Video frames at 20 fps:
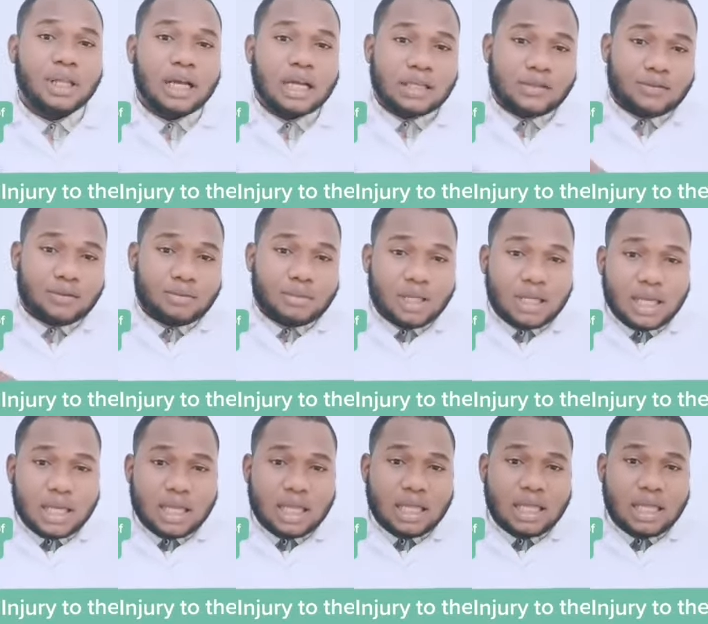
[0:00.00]
that's from
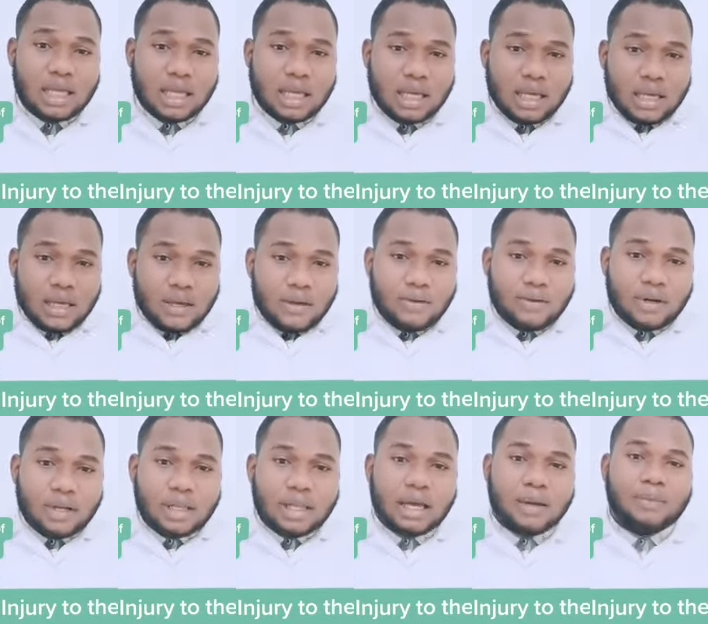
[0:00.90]
the kidney,
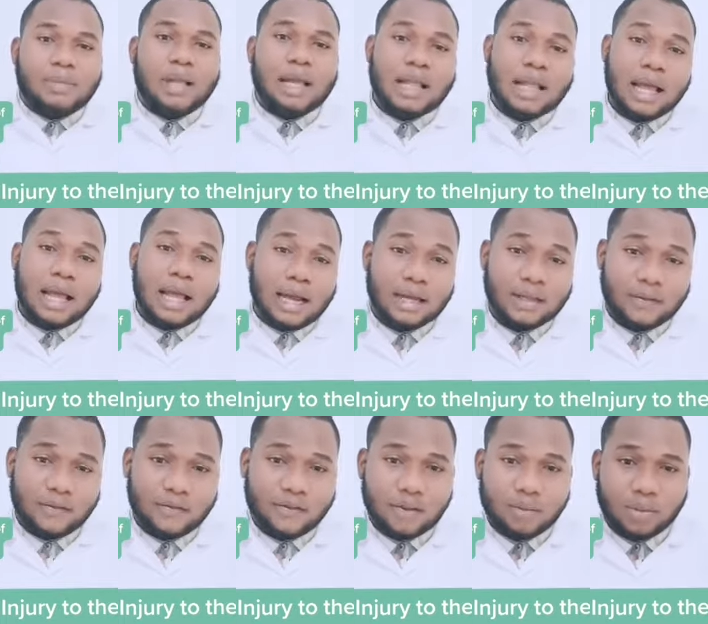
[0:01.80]
ureter, bladder, out
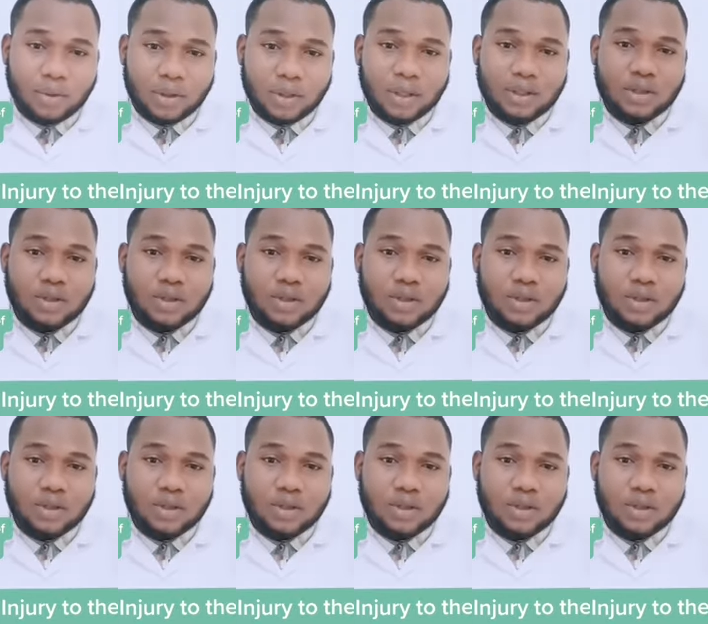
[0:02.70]
of the body.